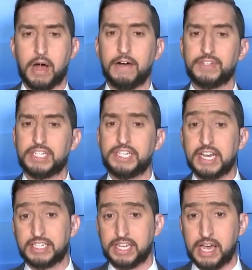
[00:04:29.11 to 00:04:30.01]
of
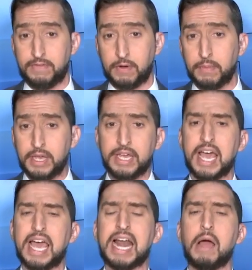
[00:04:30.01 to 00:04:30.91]
60 of them,
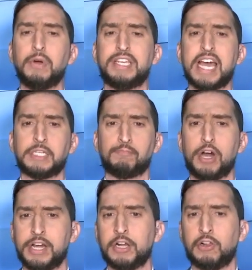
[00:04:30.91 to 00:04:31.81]
and I would guess,
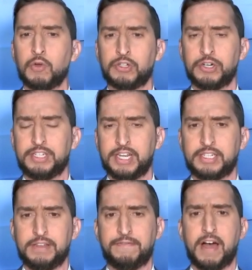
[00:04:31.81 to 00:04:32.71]
Brandon, closer to
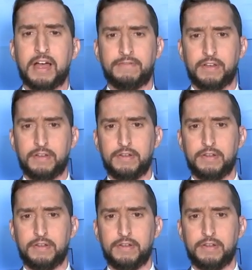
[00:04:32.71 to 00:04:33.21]
65.